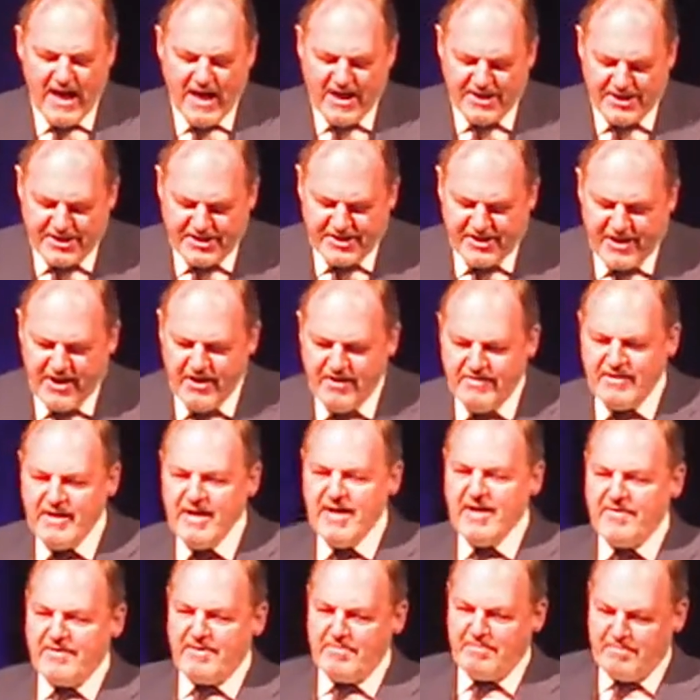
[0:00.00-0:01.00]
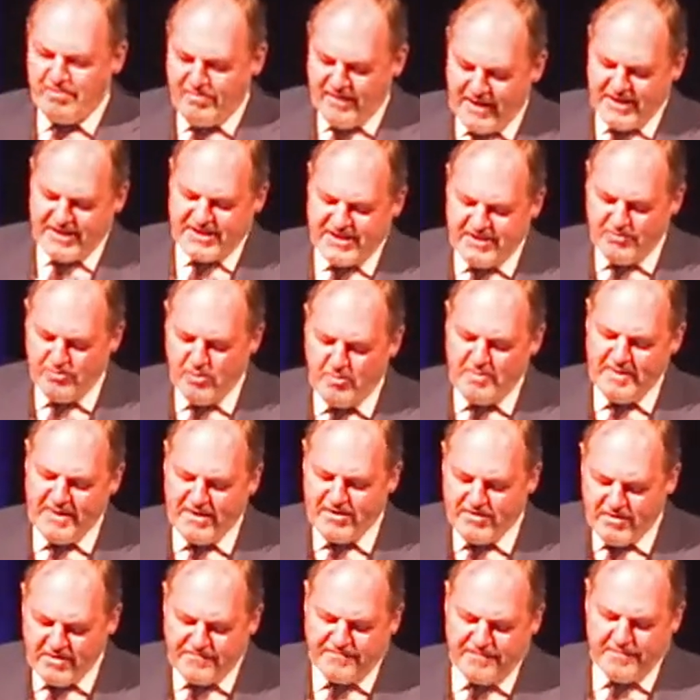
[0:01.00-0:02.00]
has shown that Brexit will be
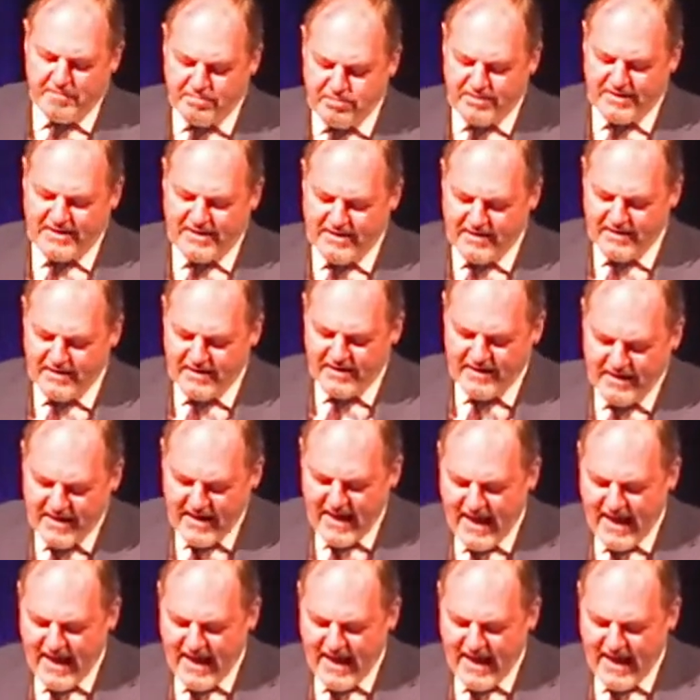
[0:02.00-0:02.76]
good for Britain,